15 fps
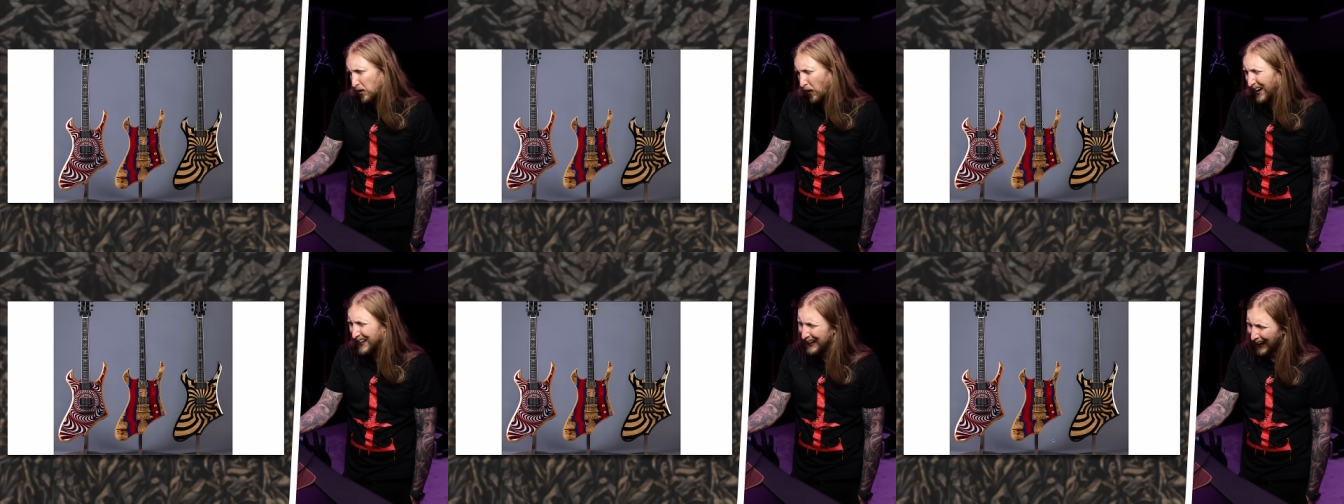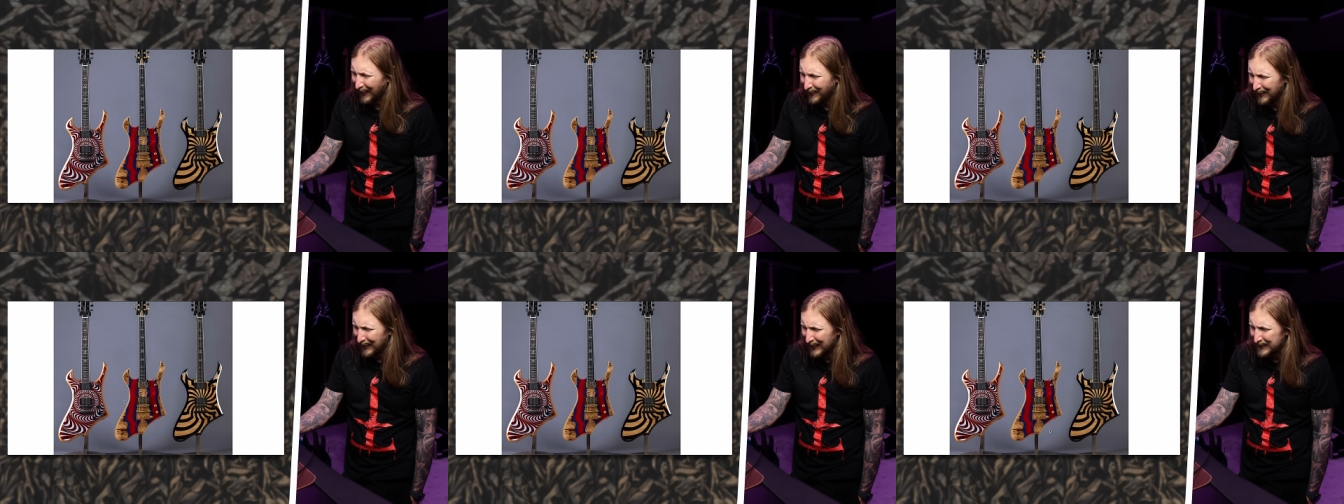You know, I
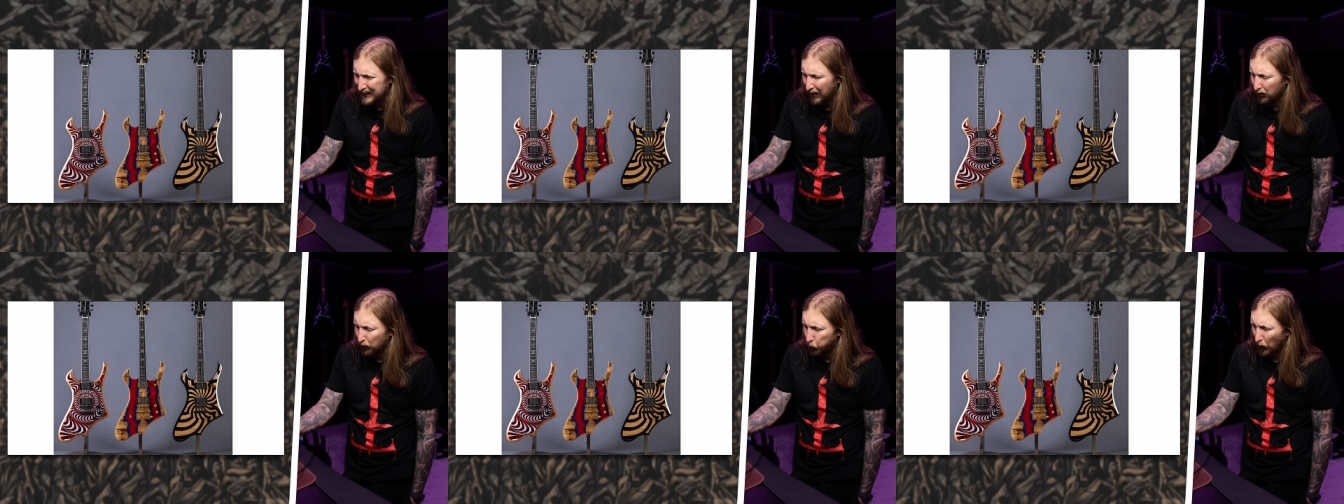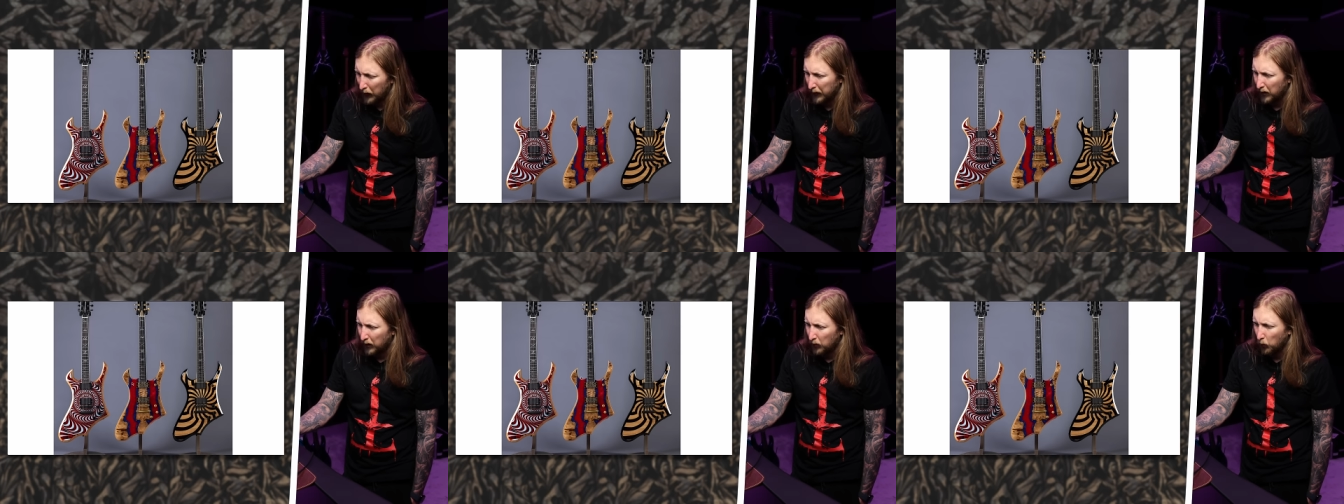kind of like this
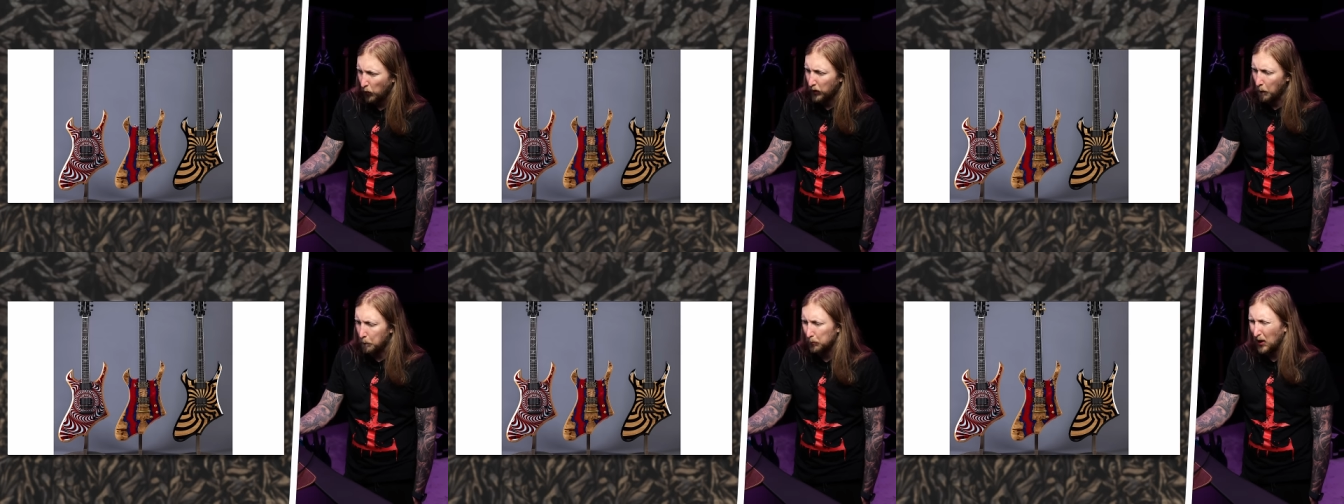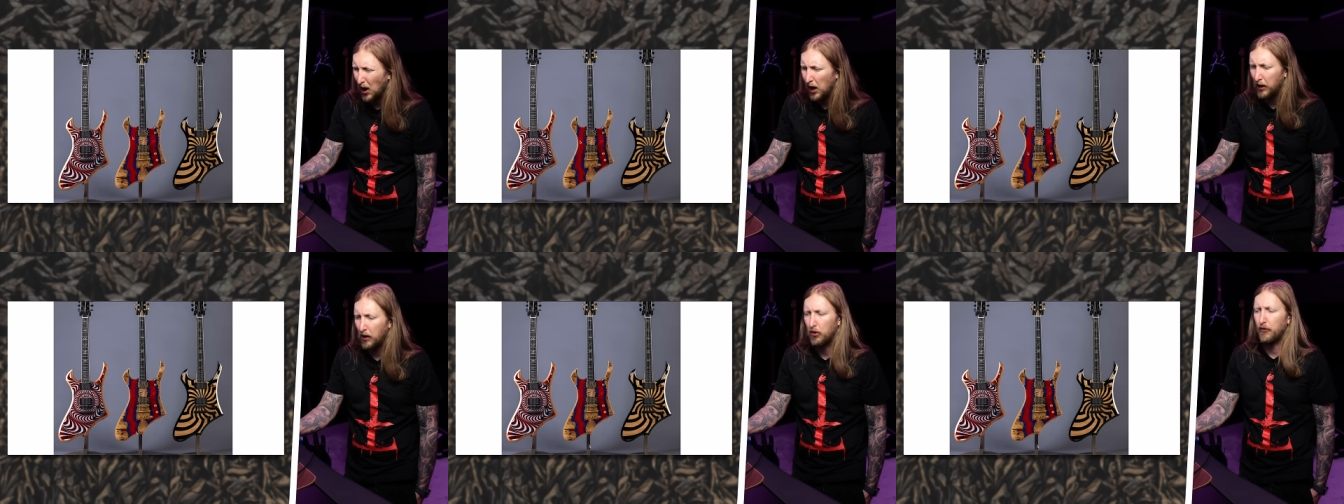one, where the
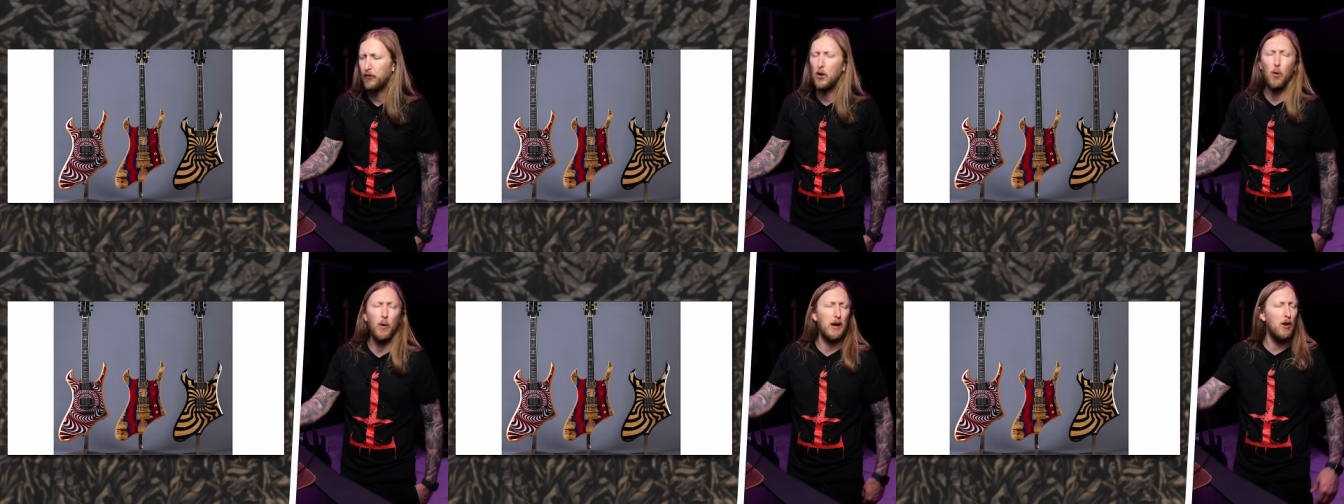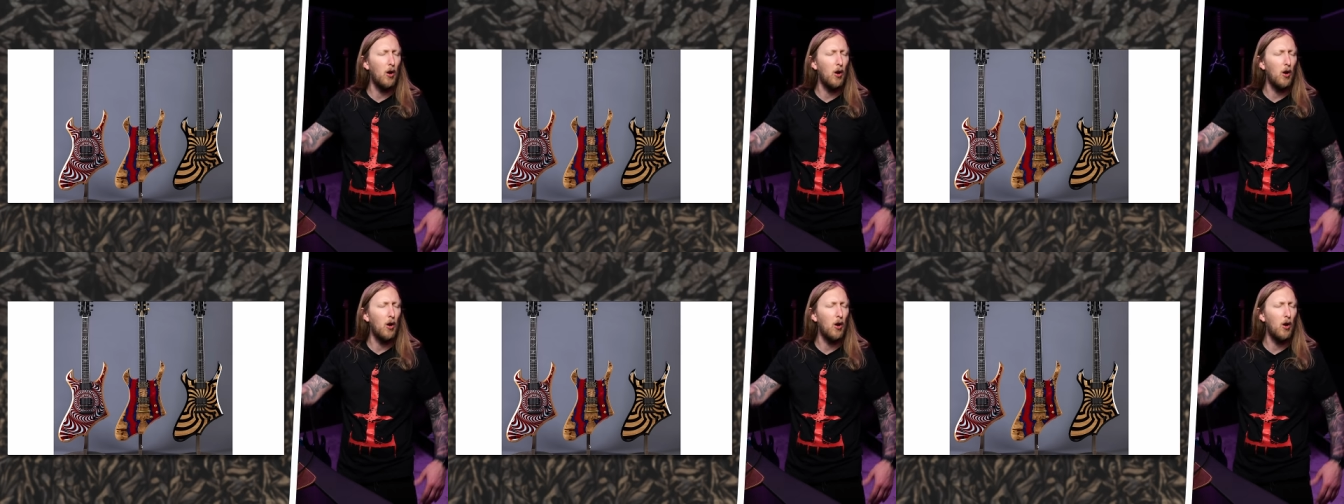blood is flowing.